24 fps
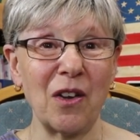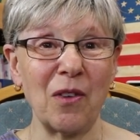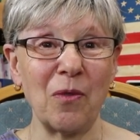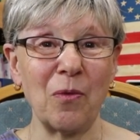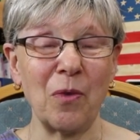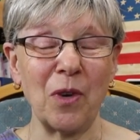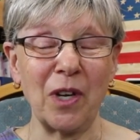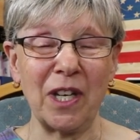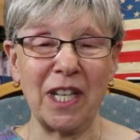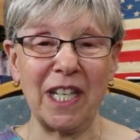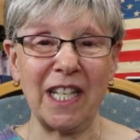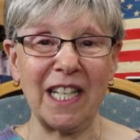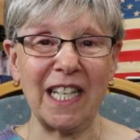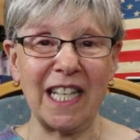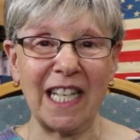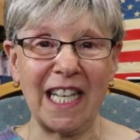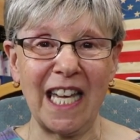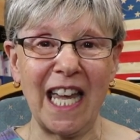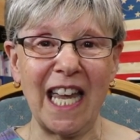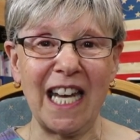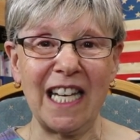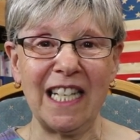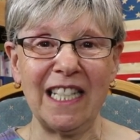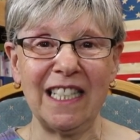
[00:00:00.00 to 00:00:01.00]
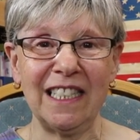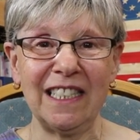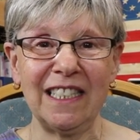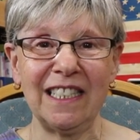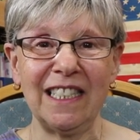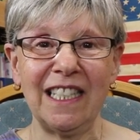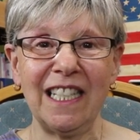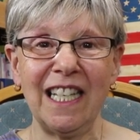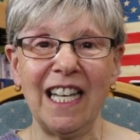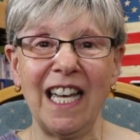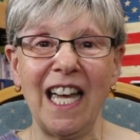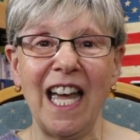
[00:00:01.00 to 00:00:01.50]
working again.
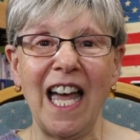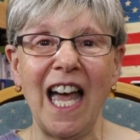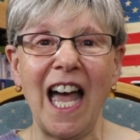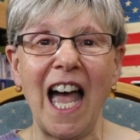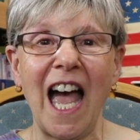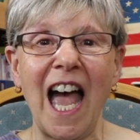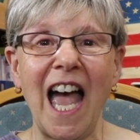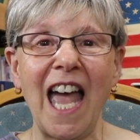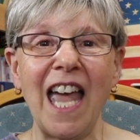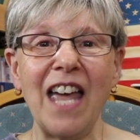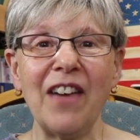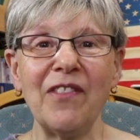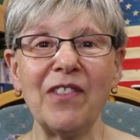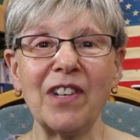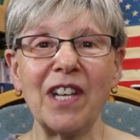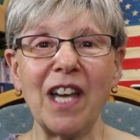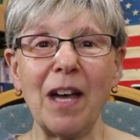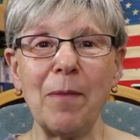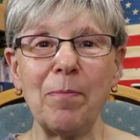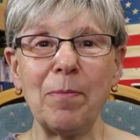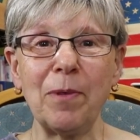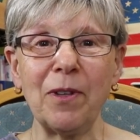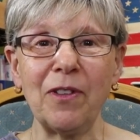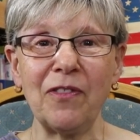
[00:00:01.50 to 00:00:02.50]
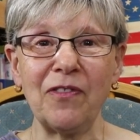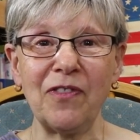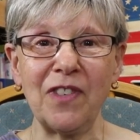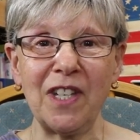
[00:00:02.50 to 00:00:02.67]
I have a couple of